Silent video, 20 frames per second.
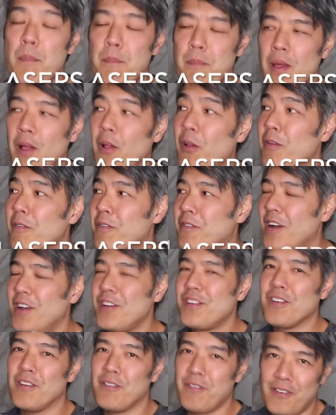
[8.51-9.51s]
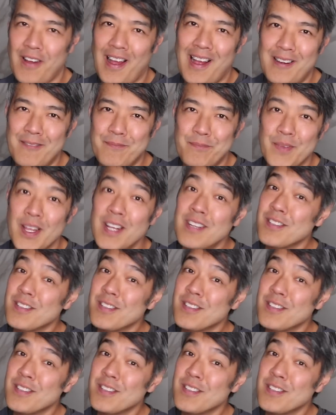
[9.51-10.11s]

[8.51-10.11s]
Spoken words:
melt facial fat?